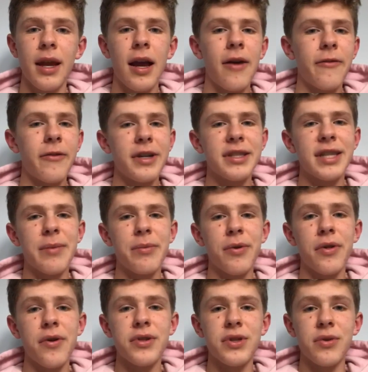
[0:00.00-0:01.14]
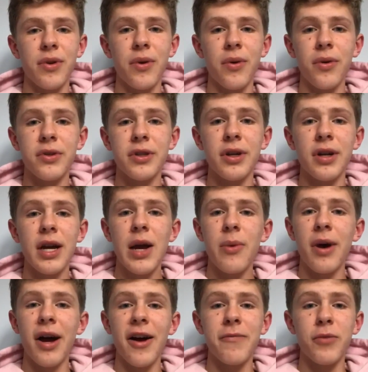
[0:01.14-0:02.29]
For example, those who are older will
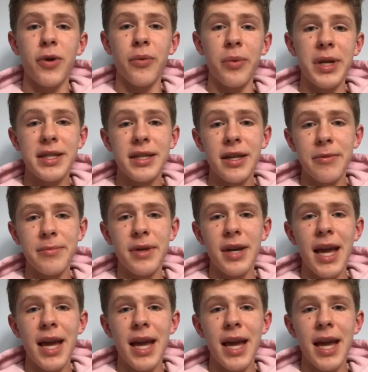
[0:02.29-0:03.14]
have more wisdom,